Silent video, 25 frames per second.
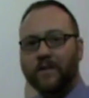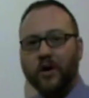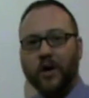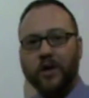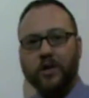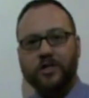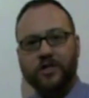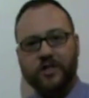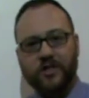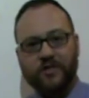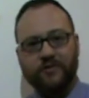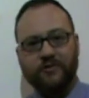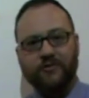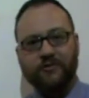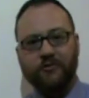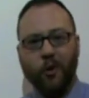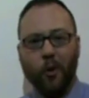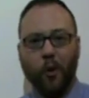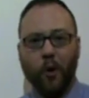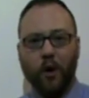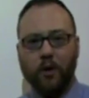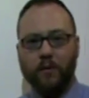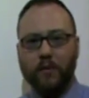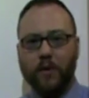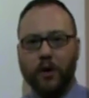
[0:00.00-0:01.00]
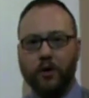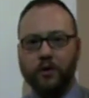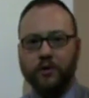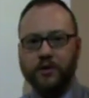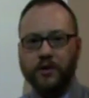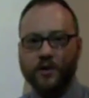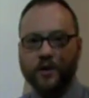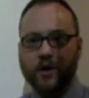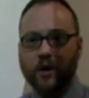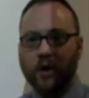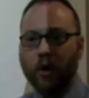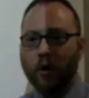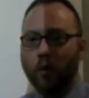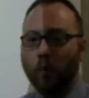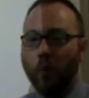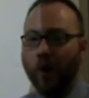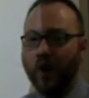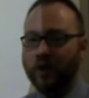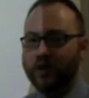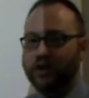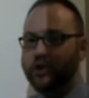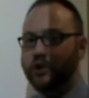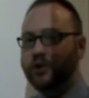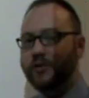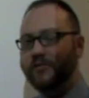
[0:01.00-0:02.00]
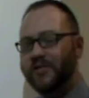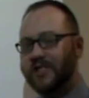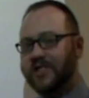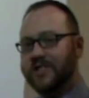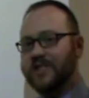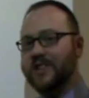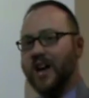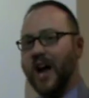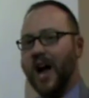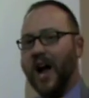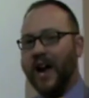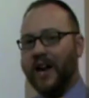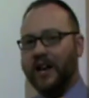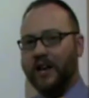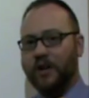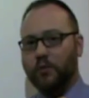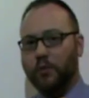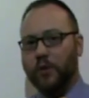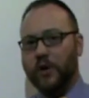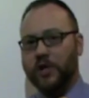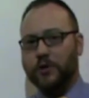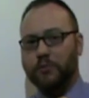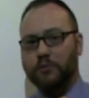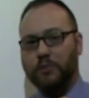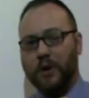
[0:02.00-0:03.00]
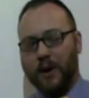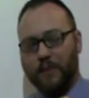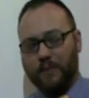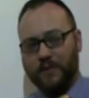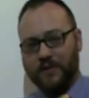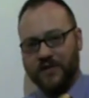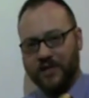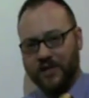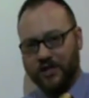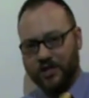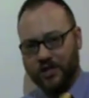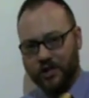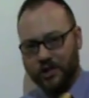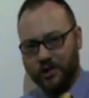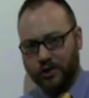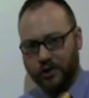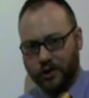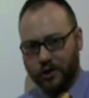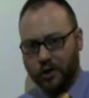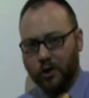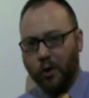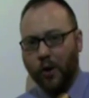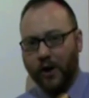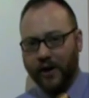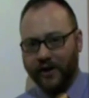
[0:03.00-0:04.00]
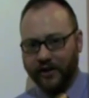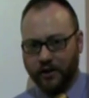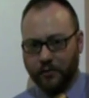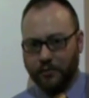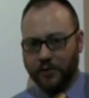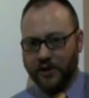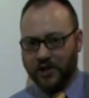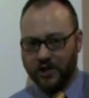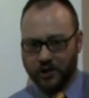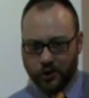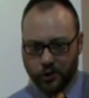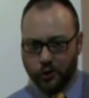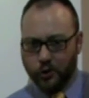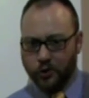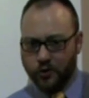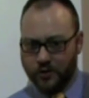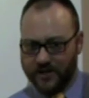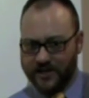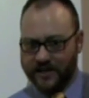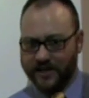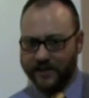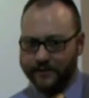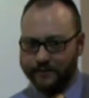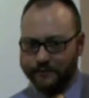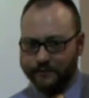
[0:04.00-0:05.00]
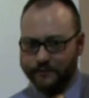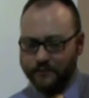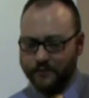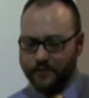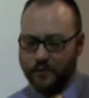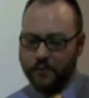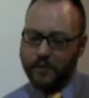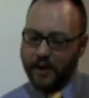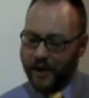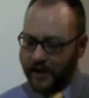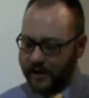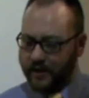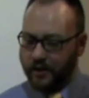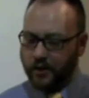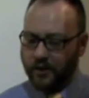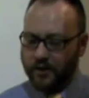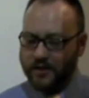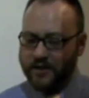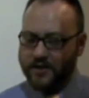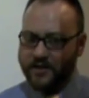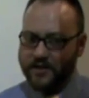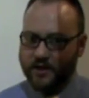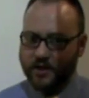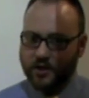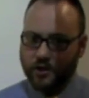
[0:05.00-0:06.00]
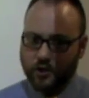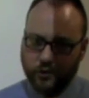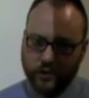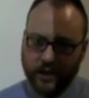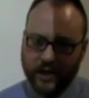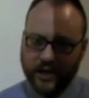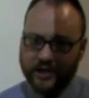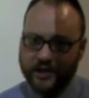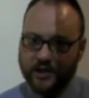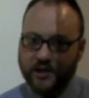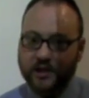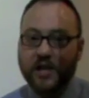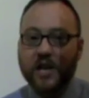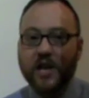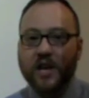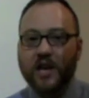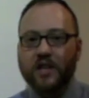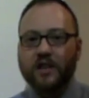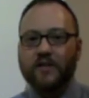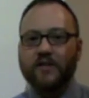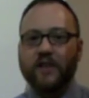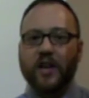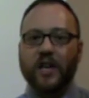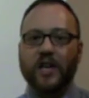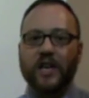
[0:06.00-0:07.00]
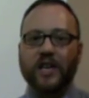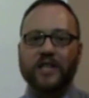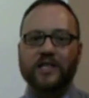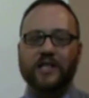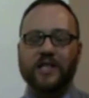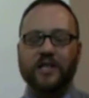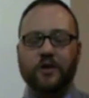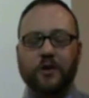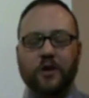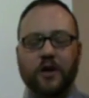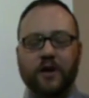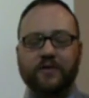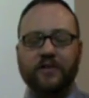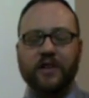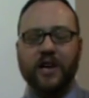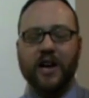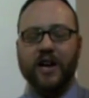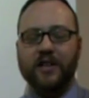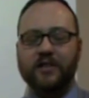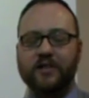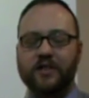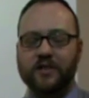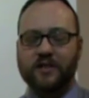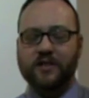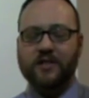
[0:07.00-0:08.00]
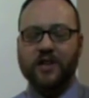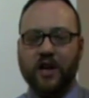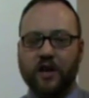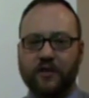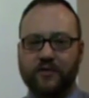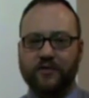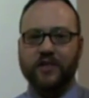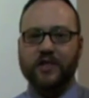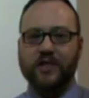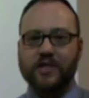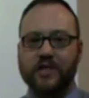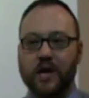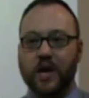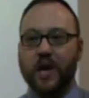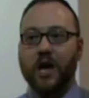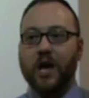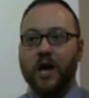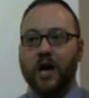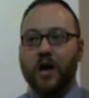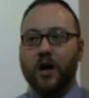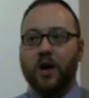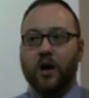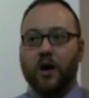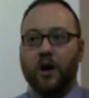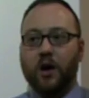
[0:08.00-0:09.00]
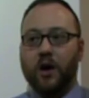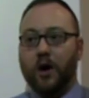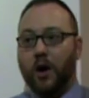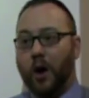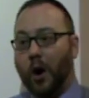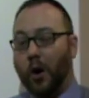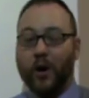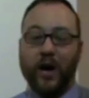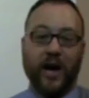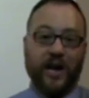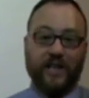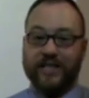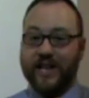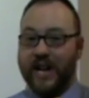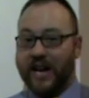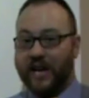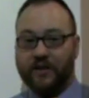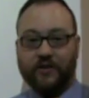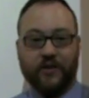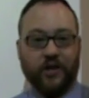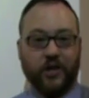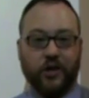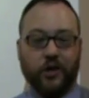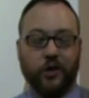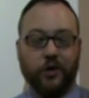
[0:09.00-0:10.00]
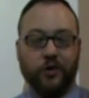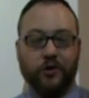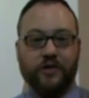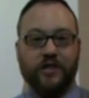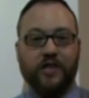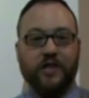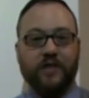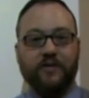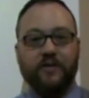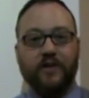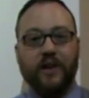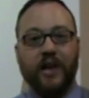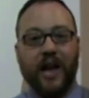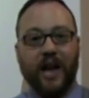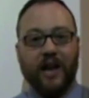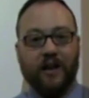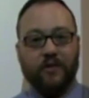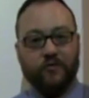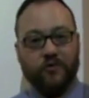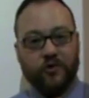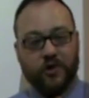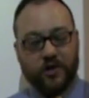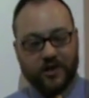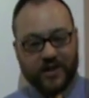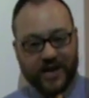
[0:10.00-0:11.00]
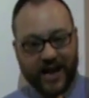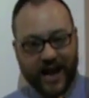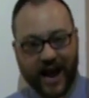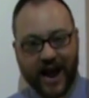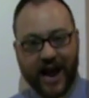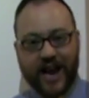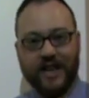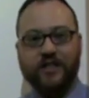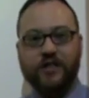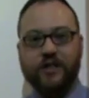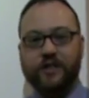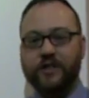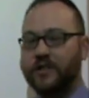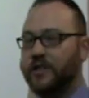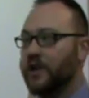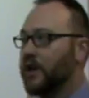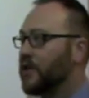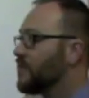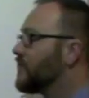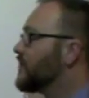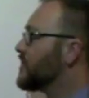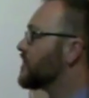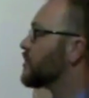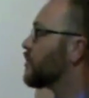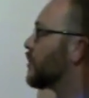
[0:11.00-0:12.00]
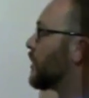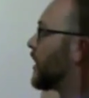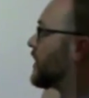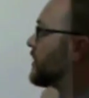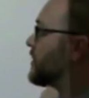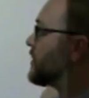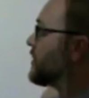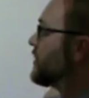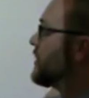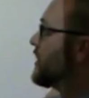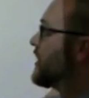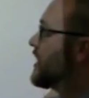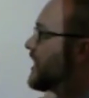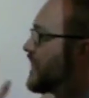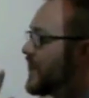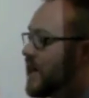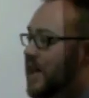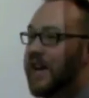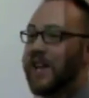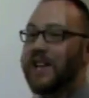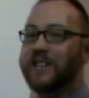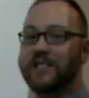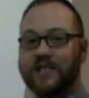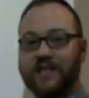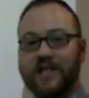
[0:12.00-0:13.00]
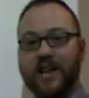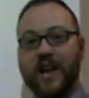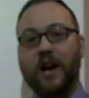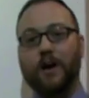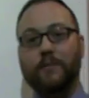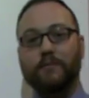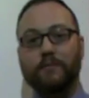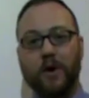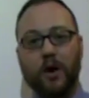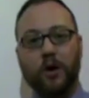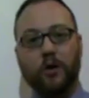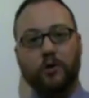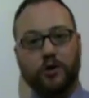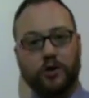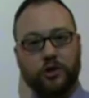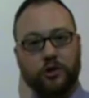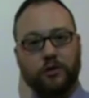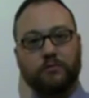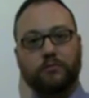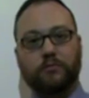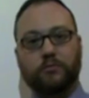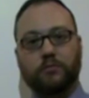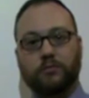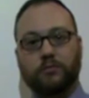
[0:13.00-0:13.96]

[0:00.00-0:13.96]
first and foremost, once you've decided which preposition you're going to be using, depending on the situation, the very next thing you have to ask yourself is, okay, dative or accusative? And just ask yourself this question. Is there motion?